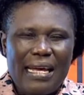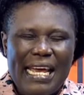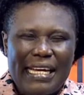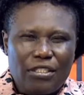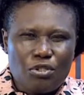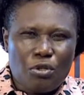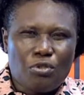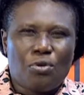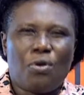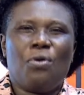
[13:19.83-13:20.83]
a
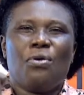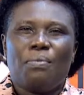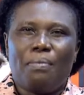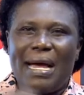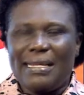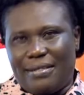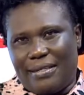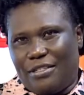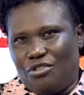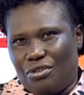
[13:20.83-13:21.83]
total
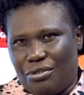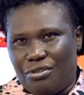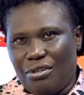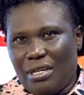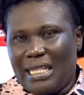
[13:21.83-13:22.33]
mindset change.